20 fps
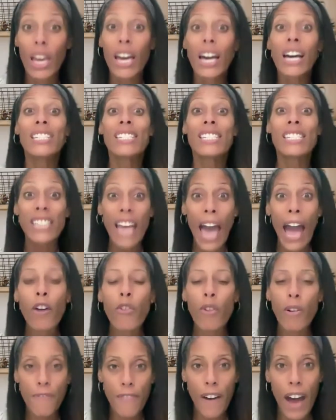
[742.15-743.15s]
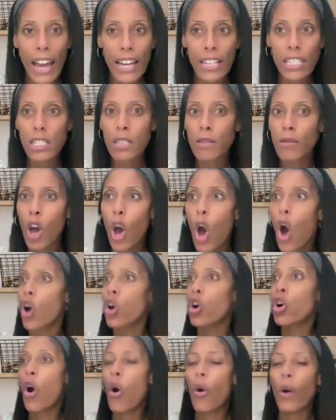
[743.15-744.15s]
sacrifice
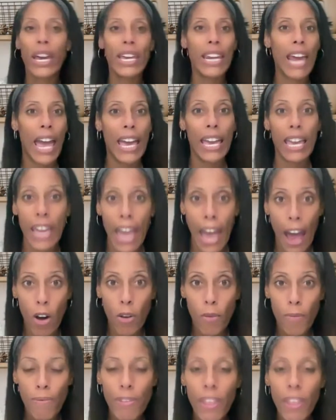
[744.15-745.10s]
going and hanging out,